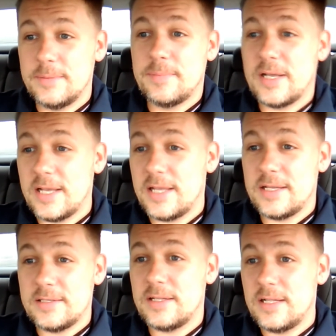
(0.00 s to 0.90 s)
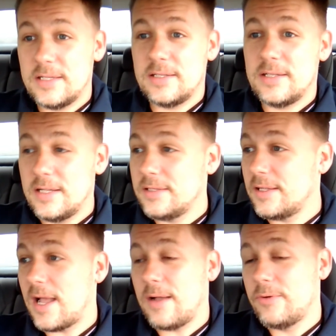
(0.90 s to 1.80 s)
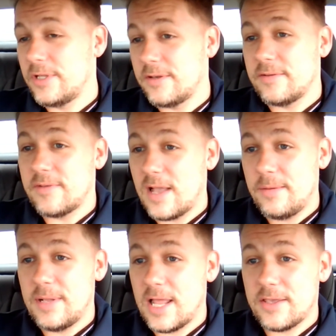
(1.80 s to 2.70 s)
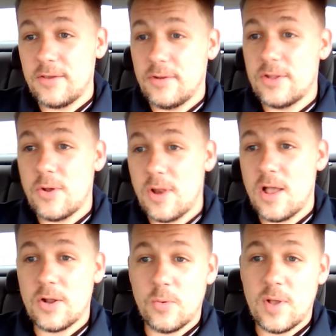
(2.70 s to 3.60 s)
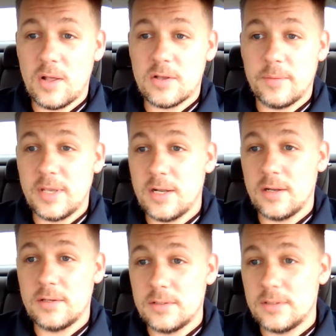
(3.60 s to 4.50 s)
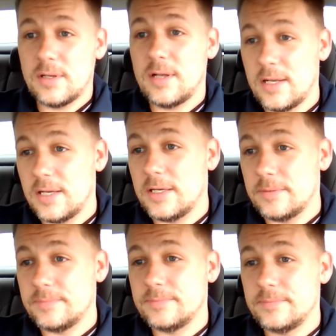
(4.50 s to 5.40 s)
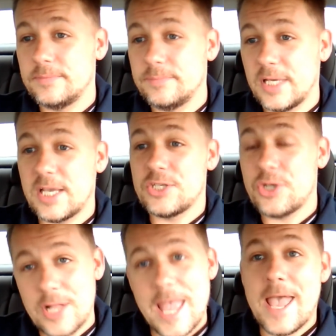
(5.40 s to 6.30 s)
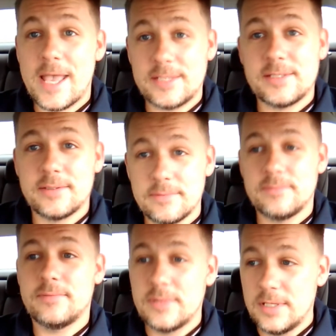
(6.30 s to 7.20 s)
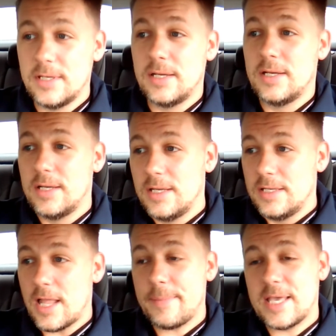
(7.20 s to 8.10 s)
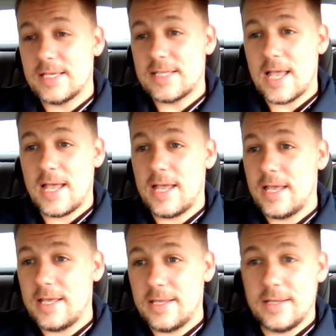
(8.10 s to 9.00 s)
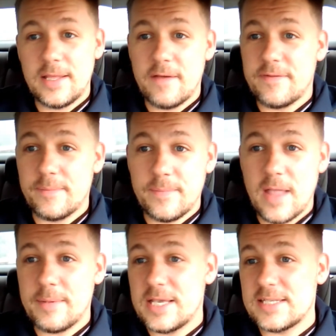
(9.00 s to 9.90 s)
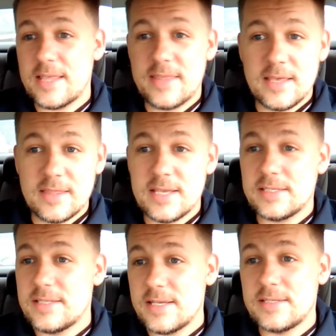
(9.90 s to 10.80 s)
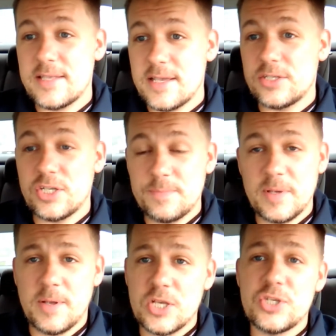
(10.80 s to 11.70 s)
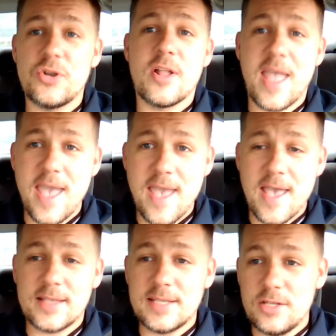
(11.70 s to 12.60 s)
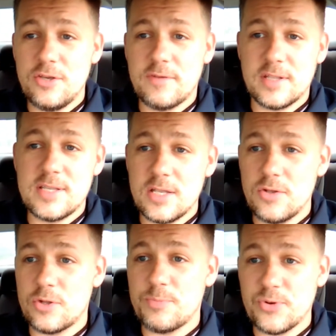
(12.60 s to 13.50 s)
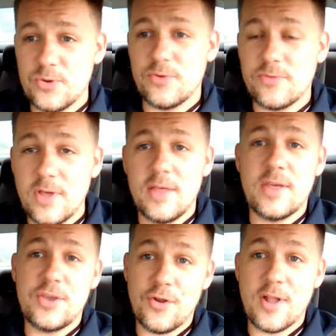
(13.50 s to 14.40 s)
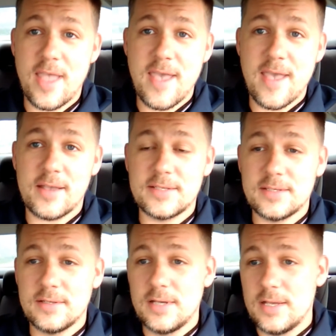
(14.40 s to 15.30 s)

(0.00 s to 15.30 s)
But uh, uh, I would have, uh, I'd be like, you are no longer welcome here um, because you're an ass. Not because I, uh, not because I think this, this, this. Just because you're an ass and you continue to prove that you're an ass.